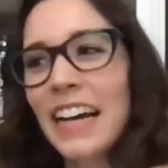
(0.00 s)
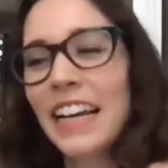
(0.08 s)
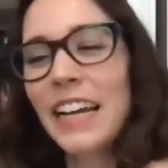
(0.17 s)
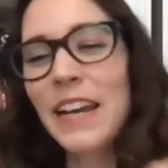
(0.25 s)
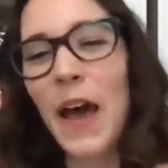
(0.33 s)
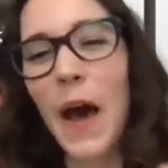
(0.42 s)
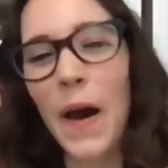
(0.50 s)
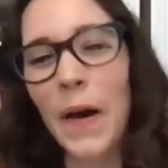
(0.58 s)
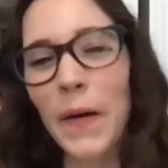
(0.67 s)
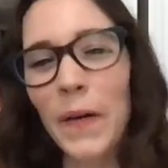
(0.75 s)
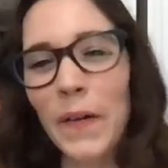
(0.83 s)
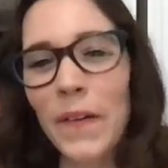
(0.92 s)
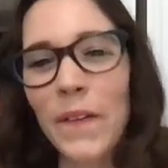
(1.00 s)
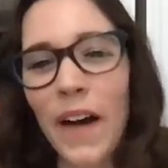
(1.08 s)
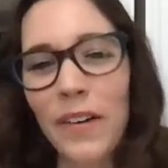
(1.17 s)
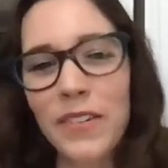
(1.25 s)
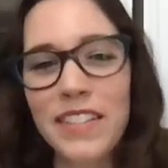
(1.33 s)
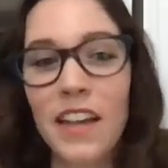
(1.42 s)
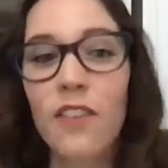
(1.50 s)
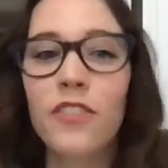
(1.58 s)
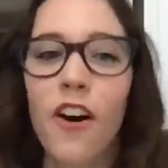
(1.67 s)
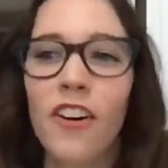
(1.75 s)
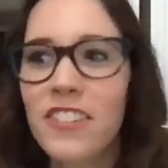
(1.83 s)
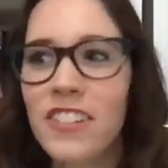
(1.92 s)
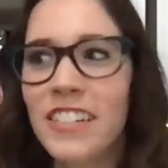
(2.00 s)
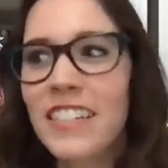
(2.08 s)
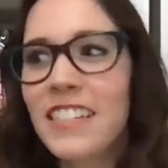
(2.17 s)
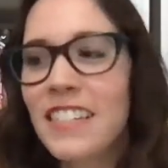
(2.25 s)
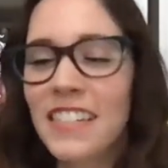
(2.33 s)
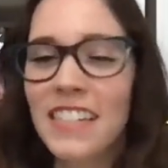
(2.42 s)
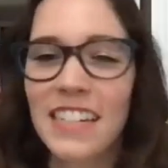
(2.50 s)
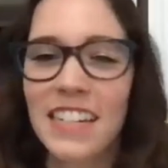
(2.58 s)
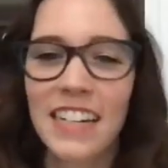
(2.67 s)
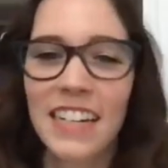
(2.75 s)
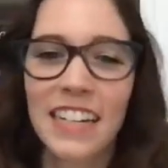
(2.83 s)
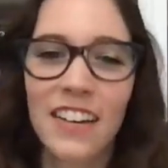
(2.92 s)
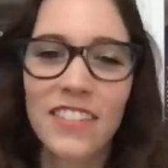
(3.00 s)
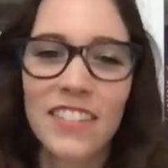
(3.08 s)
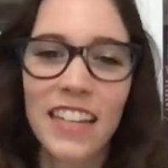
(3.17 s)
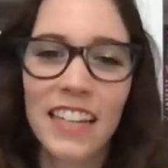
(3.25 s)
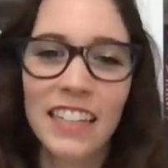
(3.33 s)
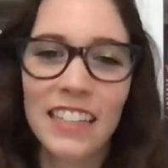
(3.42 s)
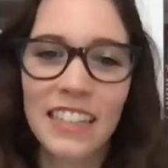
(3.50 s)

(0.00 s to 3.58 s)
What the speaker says: no, I was self-conscious. And I was like,